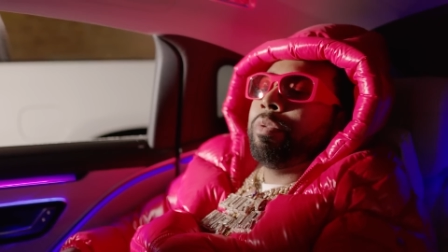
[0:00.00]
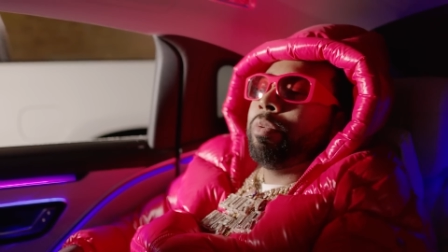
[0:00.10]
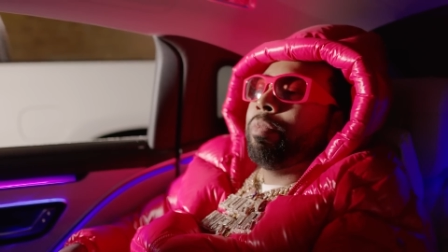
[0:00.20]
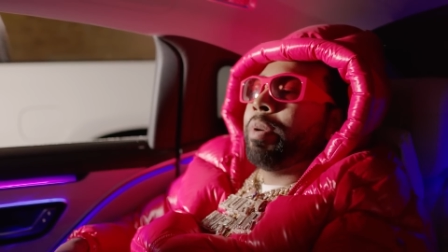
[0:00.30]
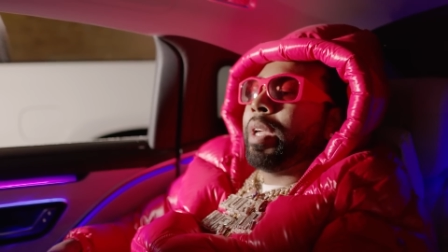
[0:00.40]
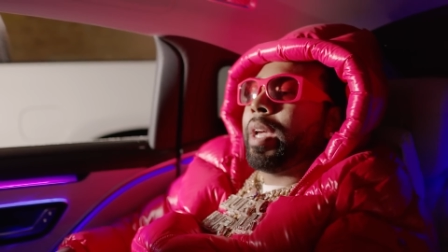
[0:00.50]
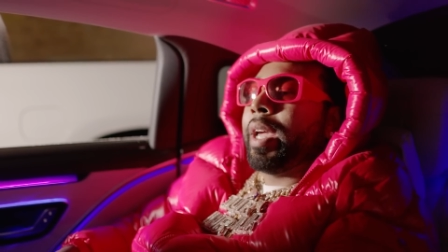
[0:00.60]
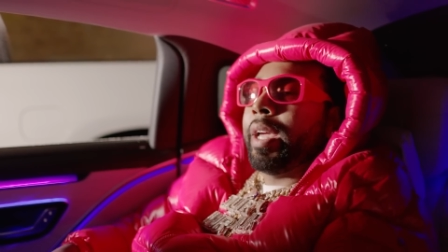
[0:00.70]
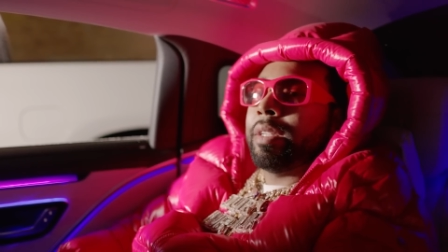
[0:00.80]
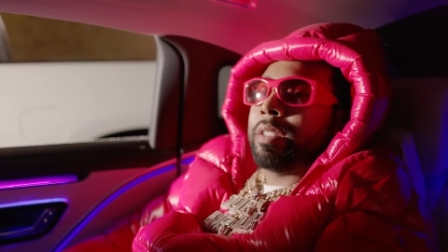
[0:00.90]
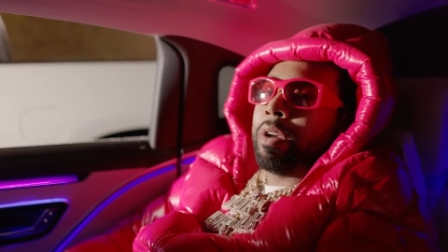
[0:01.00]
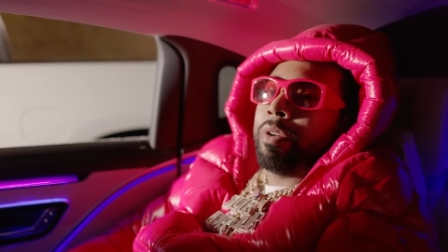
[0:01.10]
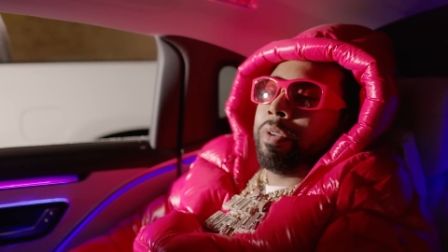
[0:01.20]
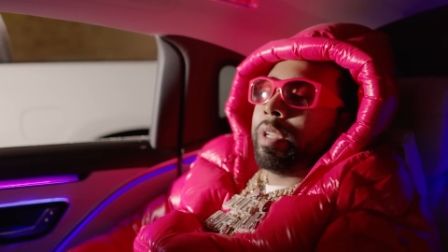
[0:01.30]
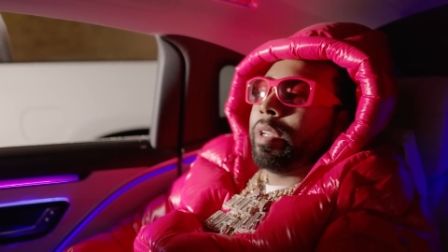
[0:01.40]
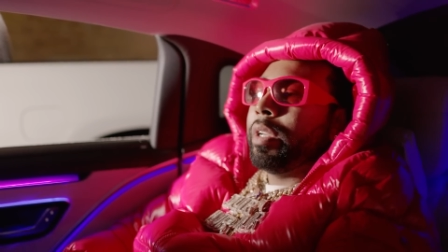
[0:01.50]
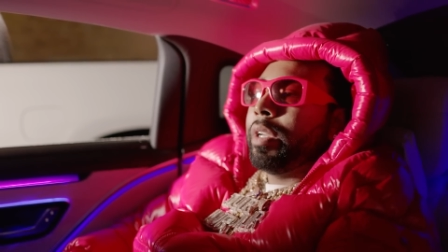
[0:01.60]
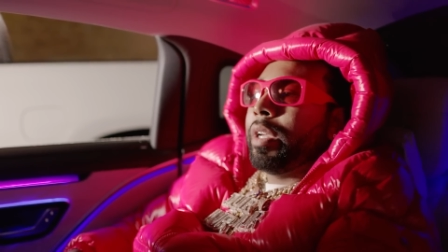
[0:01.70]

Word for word: you being hands on and,